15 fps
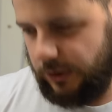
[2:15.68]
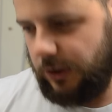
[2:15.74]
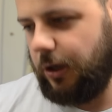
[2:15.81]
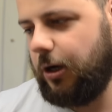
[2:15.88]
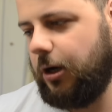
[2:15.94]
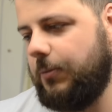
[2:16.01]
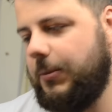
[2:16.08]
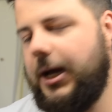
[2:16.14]

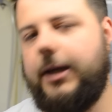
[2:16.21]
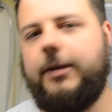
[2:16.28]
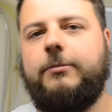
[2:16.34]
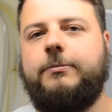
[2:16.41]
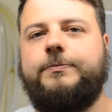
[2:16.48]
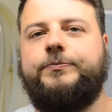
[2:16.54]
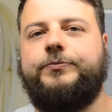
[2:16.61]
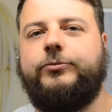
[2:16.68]
Oh man,
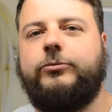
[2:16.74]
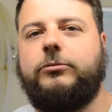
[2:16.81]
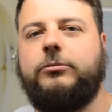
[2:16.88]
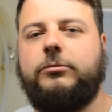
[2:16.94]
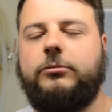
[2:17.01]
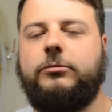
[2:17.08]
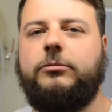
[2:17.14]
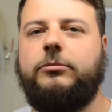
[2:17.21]

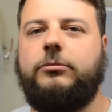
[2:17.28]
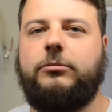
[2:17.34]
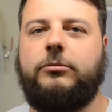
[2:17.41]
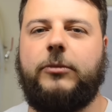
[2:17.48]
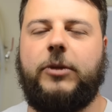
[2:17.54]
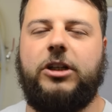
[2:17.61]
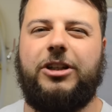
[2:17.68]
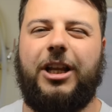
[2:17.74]

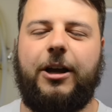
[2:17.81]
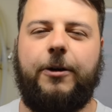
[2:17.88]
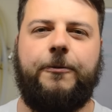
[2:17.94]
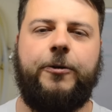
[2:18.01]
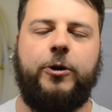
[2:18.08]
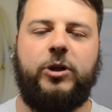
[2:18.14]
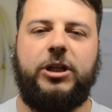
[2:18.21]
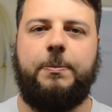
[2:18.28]
it's like a
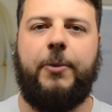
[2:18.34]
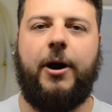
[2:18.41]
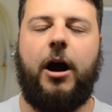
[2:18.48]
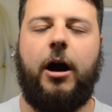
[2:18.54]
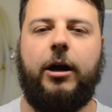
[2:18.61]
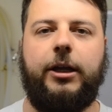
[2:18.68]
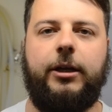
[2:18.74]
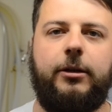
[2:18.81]
fruity
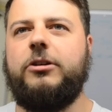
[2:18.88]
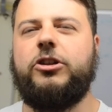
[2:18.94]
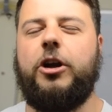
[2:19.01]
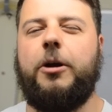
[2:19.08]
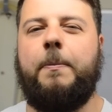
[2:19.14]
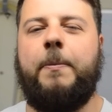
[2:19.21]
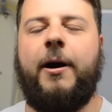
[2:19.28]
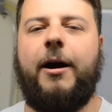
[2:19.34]
pine. It's got
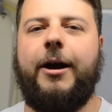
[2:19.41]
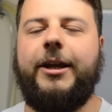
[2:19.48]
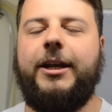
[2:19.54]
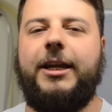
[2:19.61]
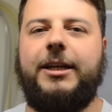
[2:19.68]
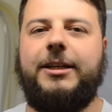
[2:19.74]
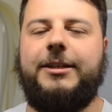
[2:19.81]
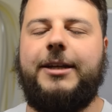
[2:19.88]
a
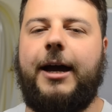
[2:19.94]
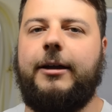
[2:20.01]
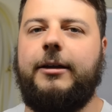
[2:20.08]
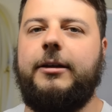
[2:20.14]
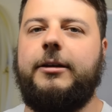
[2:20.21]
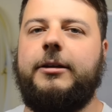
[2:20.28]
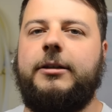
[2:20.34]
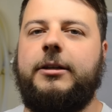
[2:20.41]
piney,
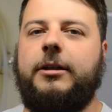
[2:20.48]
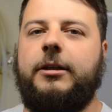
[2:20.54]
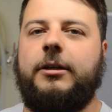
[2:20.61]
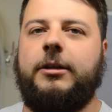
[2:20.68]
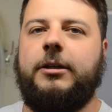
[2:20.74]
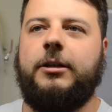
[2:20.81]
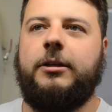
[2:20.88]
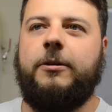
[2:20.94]
dank,
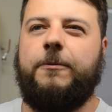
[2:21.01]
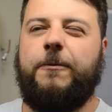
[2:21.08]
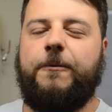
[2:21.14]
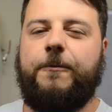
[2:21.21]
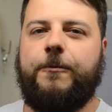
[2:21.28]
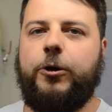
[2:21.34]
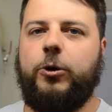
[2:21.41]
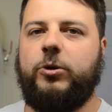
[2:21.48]

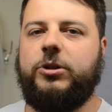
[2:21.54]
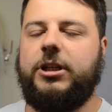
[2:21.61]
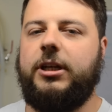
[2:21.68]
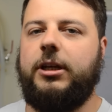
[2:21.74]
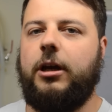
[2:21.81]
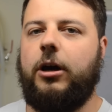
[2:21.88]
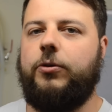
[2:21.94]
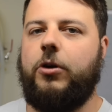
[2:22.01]

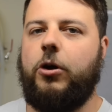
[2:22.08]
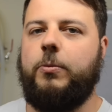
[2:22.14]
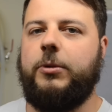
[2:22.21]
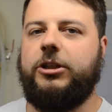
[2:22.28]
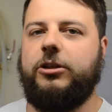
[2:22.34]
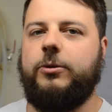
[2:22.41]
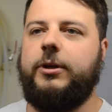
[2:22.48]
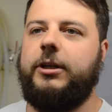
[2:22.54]
fruity aroma
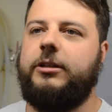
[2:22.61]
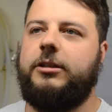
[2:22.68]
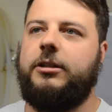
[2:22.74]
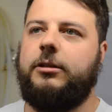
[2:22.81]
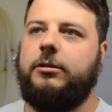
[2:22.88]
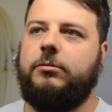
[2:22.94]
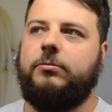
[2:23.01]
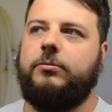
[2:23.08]
to it.
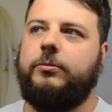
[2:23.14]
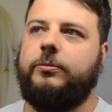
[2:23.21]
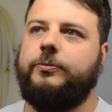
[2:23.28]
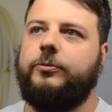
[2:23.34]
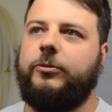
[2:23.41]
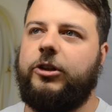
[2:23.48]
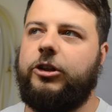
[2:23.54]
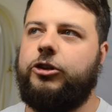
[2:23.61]

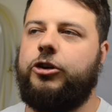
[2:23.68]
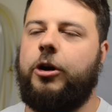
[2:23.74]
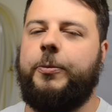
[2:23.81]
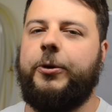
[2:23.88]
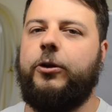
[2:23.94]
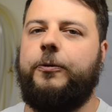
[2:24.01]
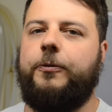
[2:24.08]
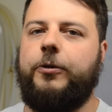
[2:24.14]
The
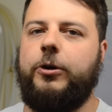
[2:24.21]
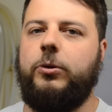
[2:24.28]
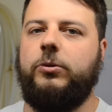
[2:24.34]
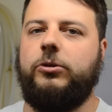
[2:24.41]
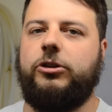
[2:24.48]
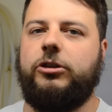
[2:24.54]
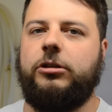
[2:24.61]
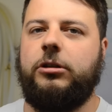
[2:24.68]
tropical
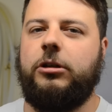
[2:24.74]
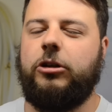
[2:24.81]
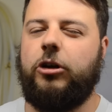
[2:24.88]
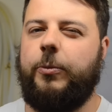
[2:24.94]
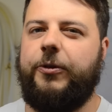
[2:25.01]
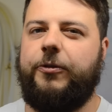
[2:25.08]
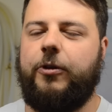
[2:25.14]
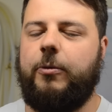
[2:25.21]
fruits
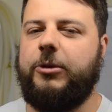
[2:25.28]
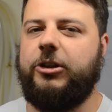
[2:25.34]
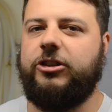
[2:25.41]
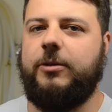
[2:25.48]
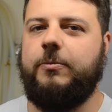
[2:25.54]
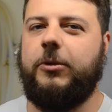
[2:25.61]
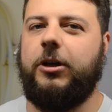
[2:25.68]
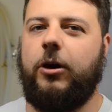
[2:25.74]
coming from the
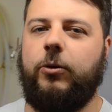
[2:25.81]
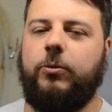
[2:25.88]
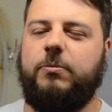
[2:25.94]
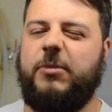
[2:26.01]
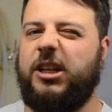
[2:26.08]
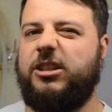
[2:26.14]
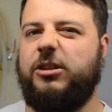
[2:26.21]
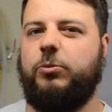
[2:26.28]
Simcoe
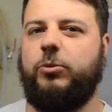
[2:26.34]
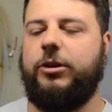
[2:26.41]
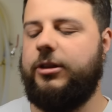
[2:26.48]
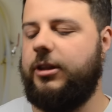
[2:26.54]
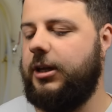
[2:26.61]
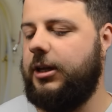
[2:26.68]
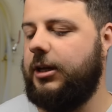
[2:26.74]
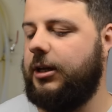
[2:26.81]
mixing
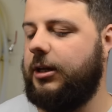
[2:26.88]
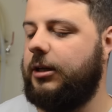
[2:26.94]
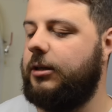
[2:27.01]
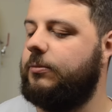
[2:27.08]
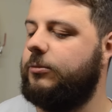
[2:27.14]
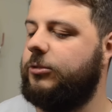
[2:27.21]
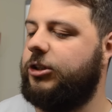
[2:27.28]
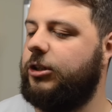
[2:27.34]
with the
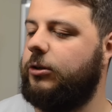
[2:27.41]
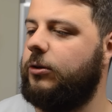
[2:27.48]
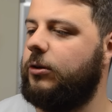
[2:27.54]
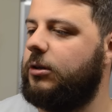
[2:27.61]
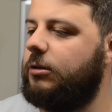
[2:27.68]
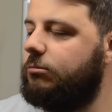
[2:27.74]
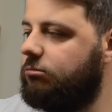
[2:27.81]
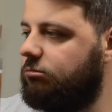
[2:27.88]
Chinook.